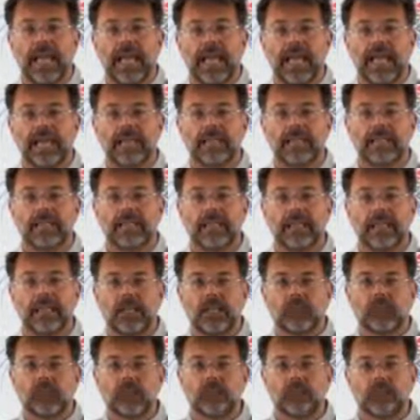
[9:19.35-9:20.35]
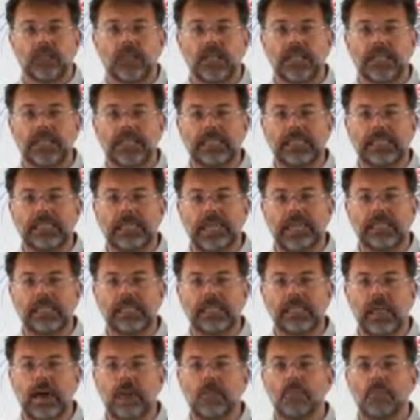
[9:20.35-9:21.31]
it really sends